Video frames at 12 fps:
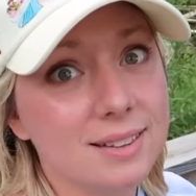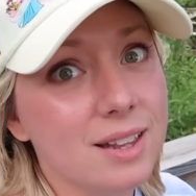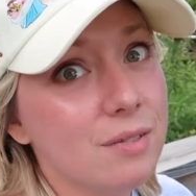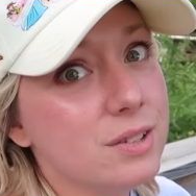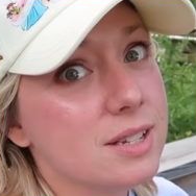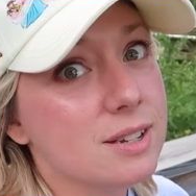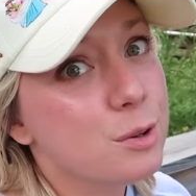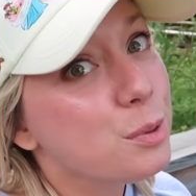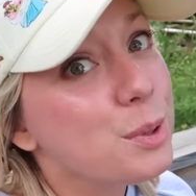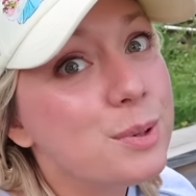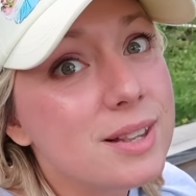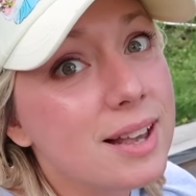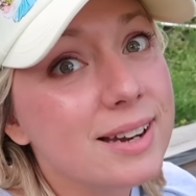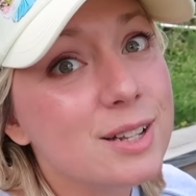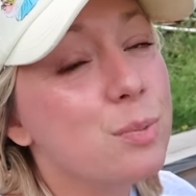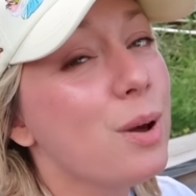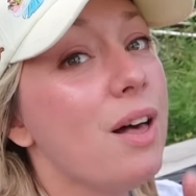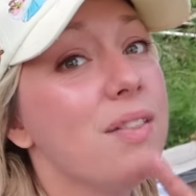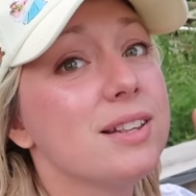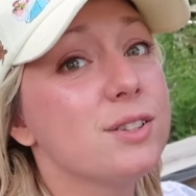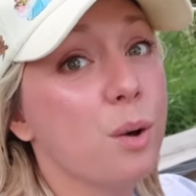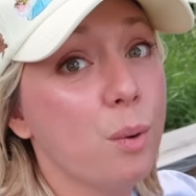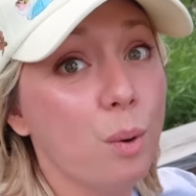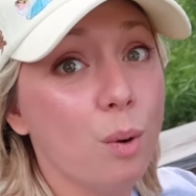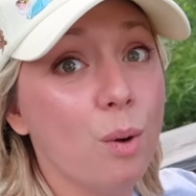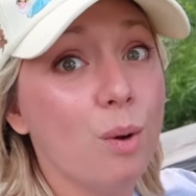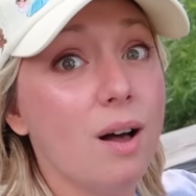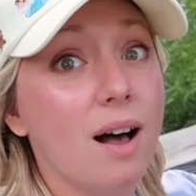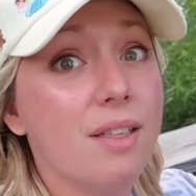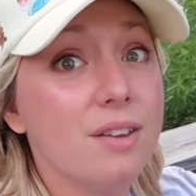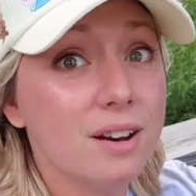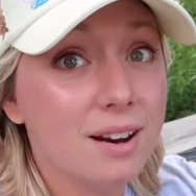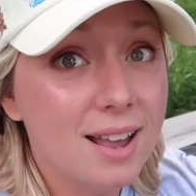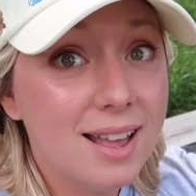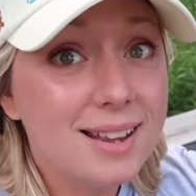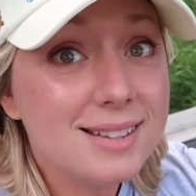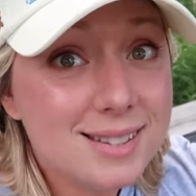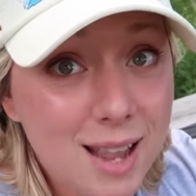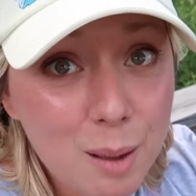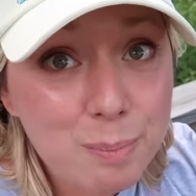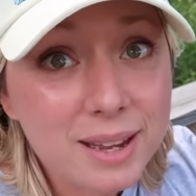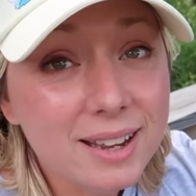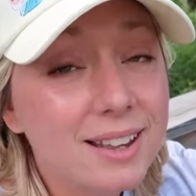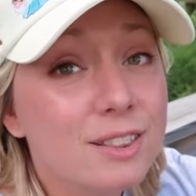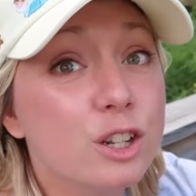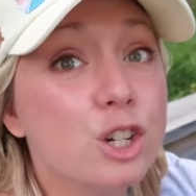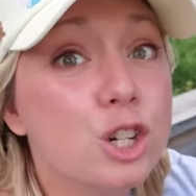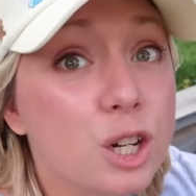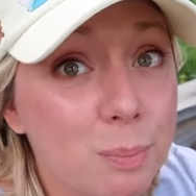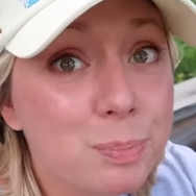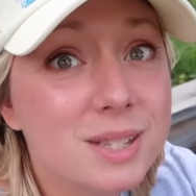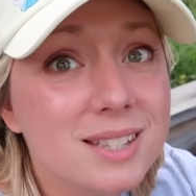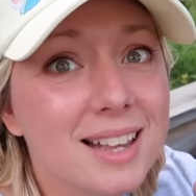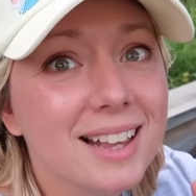I love Disney Cruise Line as well. That's a whole other topic, the ships.